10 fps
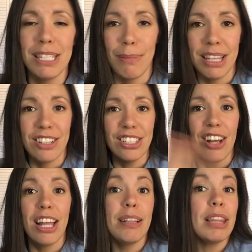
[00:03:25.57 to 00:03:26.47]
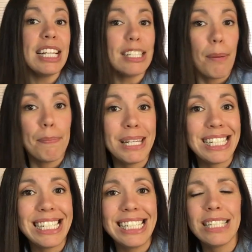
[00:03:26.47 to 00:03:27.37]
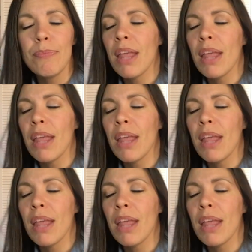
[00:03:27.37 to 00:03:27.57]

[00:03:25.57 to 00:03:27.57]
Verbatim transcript: I mean, there's all, and things on business.